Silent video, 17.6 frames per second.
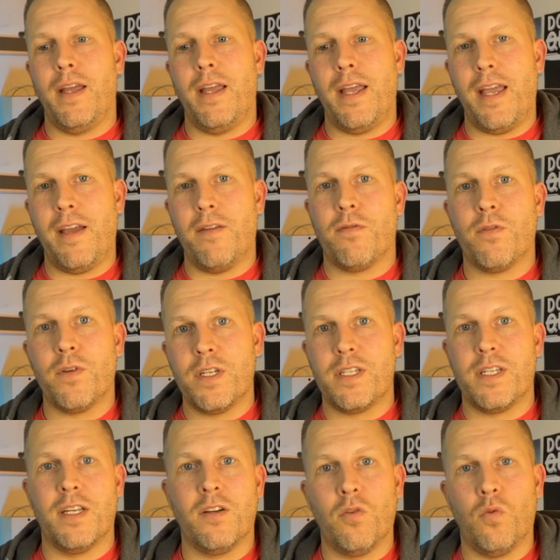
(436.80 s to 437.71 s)
every
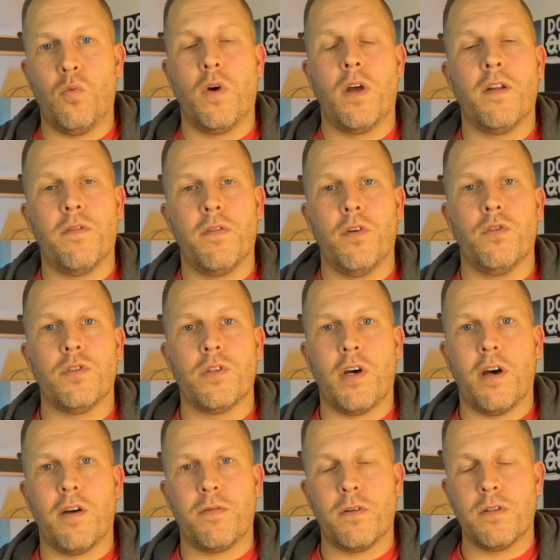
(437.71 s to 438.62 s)
single one of those
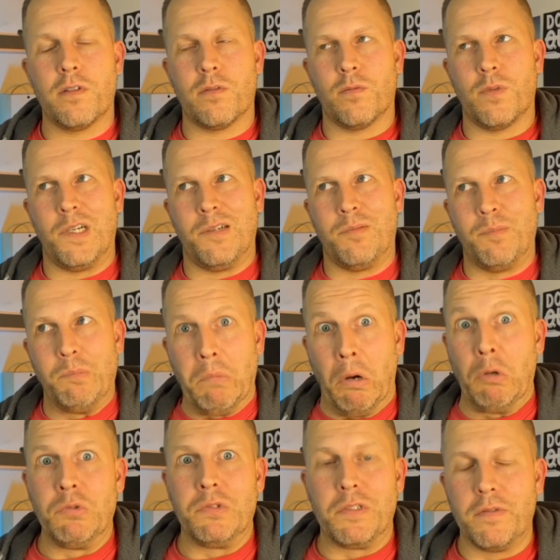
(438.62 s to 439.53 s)
offers, well,
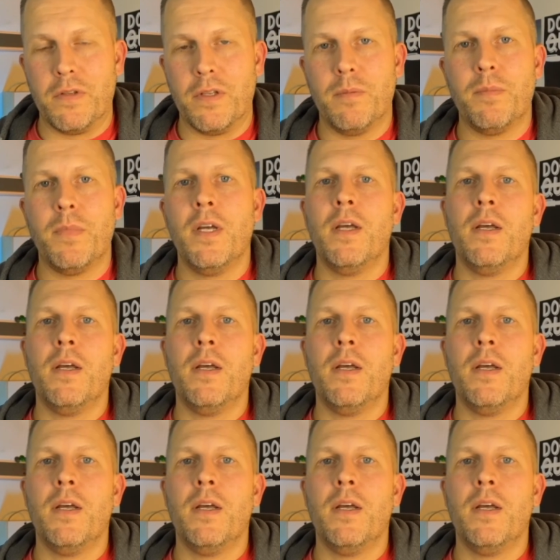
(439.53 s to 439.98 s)
most of them,